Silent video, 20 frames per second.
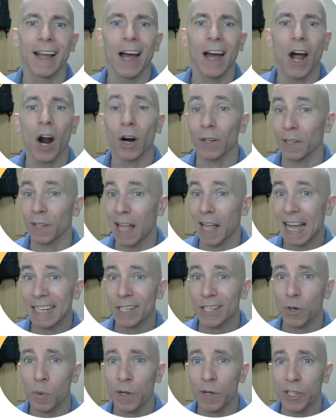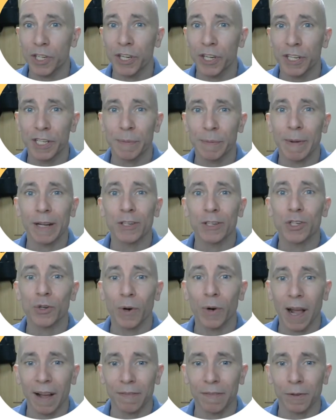Our last question is about
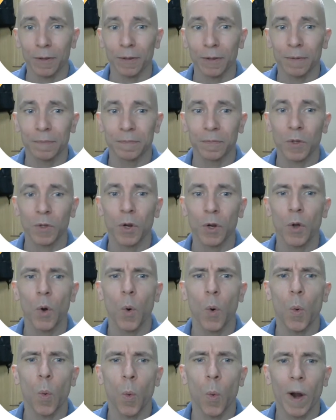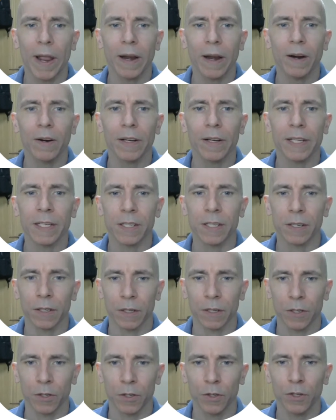travel. Where is a
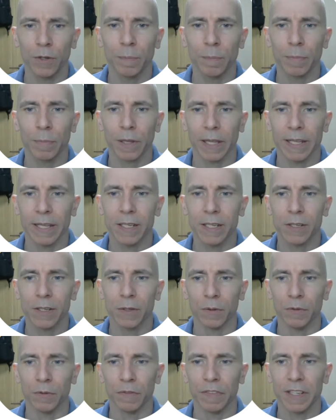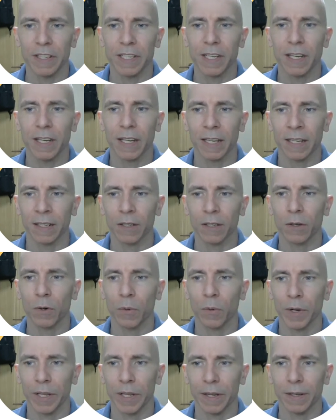good place to visit in
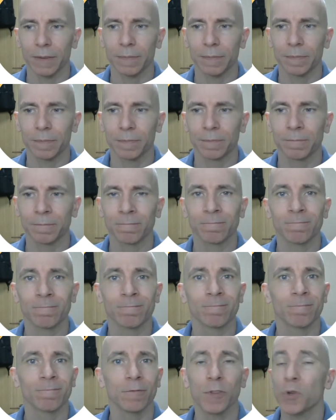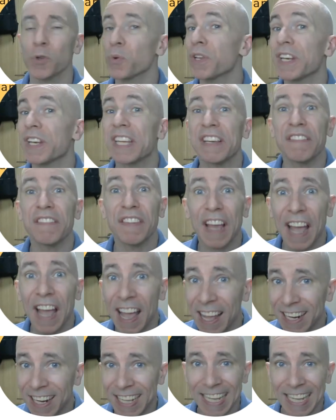Korea? You can give
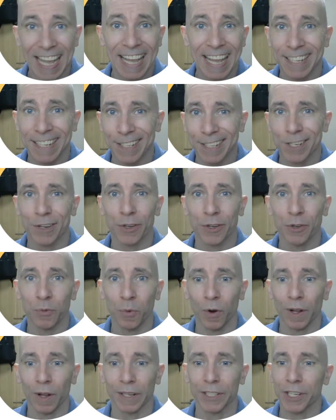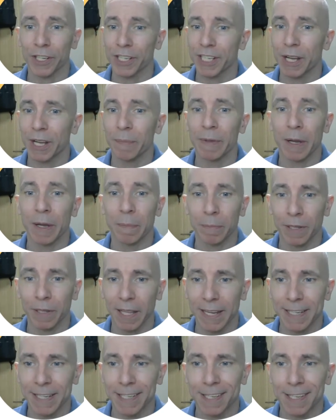any answer you want. Just tell me a
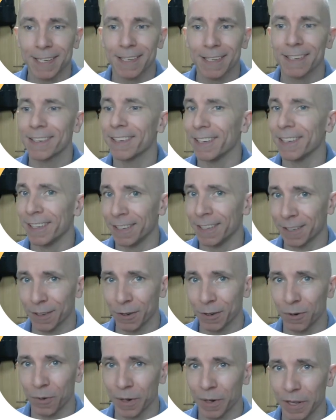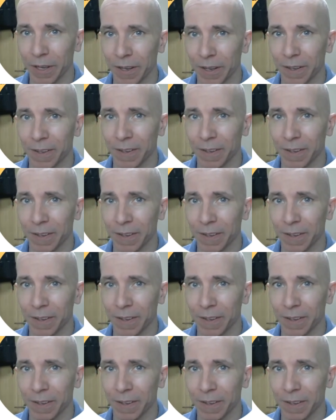place in Korea.